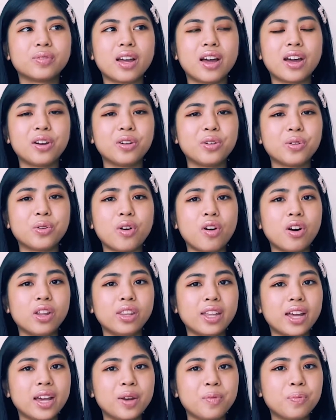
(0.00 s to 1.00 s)
I don't know,
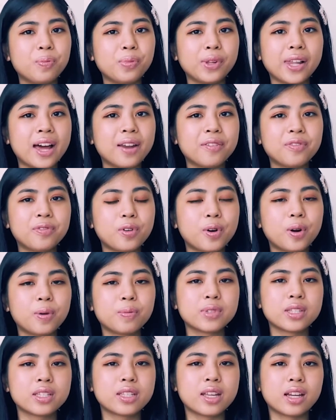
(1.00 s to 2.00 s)
online
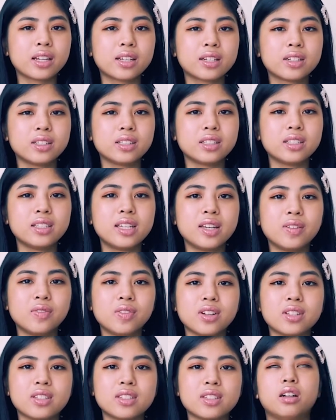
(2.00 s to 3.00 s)
platforms that could give
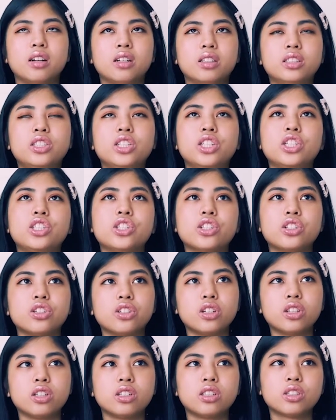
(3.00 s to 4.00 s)
us a
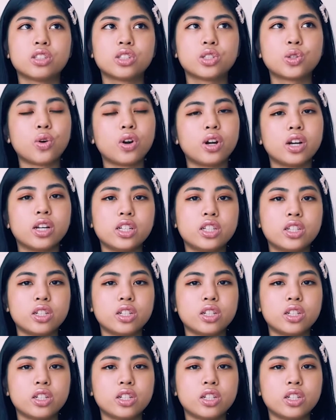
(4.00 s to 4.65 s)
digital storage